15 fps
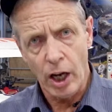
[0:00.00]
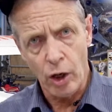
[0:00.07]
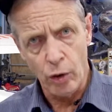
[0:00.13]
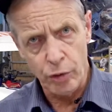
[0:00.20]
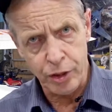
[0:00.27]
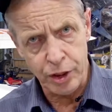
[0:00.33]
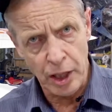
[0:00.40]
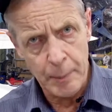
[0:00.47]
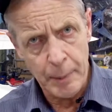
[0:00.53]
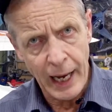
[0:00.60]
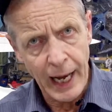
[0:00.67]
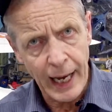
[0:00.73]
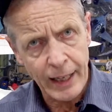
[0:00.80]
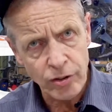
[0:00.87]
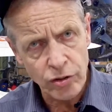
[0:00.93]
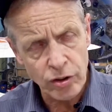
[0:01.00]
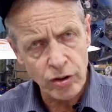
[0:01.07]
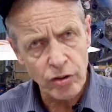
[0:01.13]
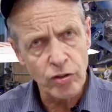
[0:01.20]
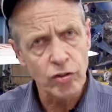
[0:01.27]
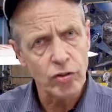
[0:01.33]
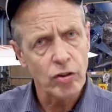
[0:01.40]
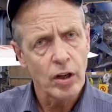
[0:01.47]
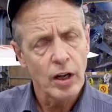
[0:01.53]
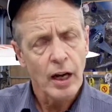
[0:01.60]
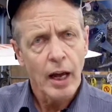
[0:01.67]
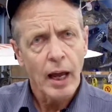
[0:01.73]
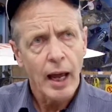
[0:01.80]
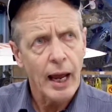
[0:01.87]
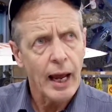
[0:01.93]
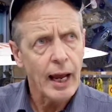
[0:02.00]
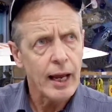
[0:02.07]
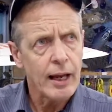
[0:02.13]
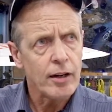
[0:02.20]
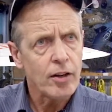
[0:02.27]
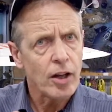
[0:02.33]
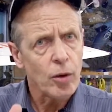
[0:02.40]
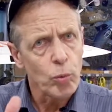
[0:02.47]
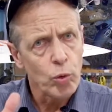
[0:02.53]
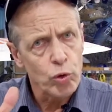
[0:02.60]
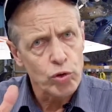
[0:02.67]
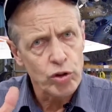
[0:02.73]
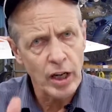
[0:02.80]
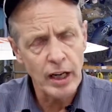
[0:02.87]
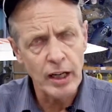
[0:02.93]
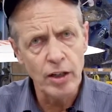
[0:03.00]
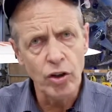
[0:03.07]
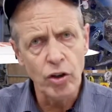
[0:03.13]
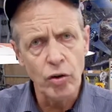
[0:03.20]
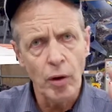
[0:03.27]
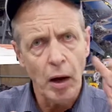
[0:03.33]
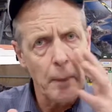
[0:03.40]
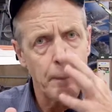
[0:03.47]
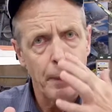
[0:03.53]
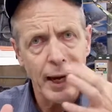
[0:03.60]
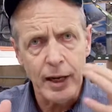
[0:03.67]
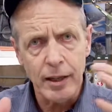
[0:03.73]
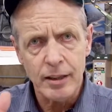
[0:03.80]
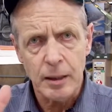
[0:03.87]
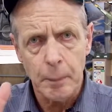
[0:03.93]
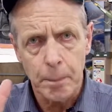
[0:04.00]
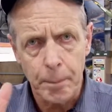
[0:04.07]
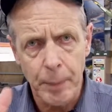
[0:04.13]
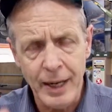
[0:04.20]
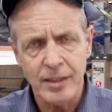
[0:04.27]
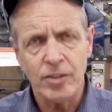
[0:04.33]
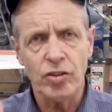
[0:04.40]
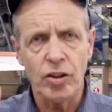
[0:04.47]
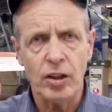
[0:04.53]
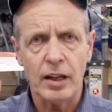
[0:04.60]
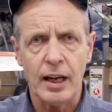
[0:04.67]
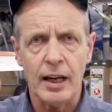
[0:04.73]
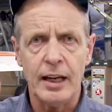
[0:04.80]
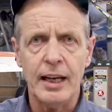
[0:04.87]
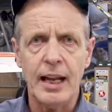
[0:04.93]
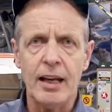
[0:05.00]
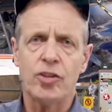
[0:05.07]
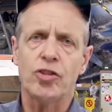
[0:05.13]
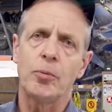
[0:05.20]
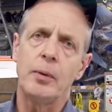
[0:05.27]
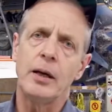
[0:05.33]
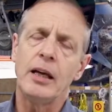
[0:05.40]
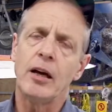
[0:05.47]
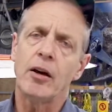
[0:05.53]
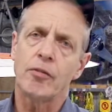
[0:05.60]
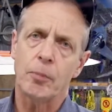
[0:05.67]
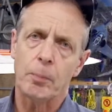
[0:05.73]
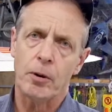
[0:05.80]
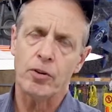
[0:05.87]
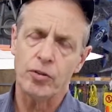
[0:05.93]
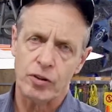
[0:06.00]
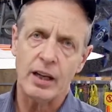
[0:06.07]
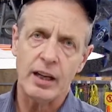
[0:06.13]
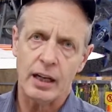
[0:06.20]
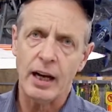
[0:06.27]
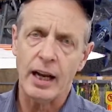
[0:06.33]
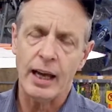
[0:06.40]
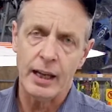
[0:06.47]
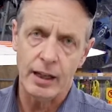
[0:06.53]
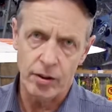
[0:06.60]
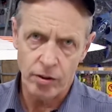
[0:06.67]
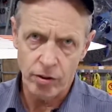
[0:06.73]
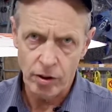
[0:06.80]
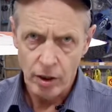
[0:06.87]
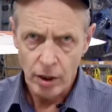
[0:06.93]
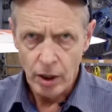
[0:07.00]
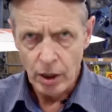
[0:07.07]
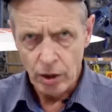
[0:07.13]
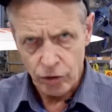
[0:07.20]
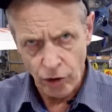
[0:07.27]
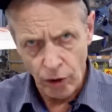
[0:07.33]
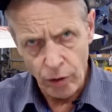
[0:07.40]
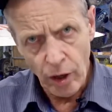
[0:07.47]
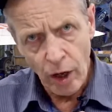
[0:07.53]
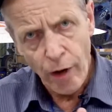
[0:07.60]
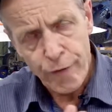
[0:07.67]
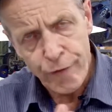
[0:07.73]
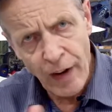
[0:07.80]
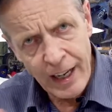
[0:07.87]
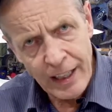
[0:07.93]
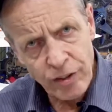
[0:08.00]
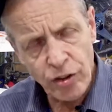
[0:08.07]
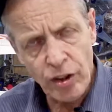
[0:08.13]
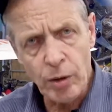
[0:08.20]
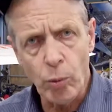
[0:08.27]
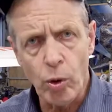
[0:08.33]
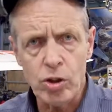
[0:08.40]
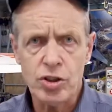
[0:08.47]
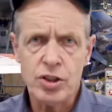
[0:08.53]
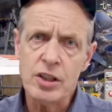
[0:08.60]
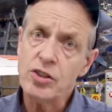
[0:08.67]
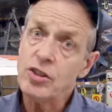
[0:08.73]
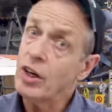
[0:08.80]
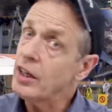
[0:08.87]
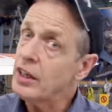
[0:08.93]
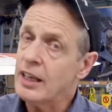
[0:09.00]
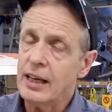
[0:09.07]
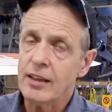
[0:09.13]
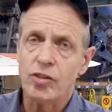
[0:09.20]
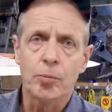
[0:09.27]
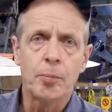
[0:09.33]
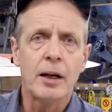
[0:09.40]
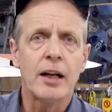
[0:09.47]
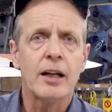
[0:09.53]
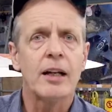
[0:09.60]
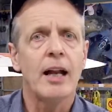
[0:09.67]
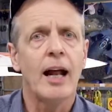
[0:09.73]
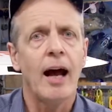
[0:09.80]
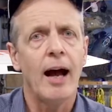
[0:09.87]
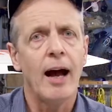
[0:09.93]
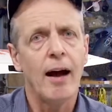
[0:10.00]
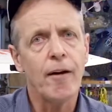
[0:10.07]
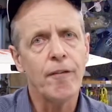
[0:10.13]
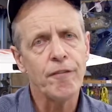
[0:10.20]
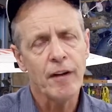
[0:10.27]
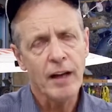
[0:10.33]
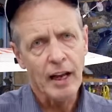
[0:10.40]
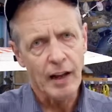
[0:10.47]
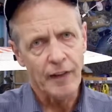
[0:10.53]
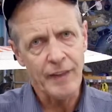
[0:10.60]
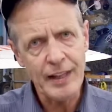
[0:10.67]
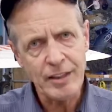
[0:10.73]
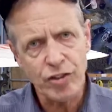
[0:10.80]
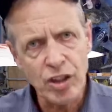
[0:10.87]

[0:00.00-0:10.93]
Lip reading: Healthy Bastards, and it will tell you about the basic anatomy of the prostate gland. So phase in and watch this, it only takes a minute and a half, and that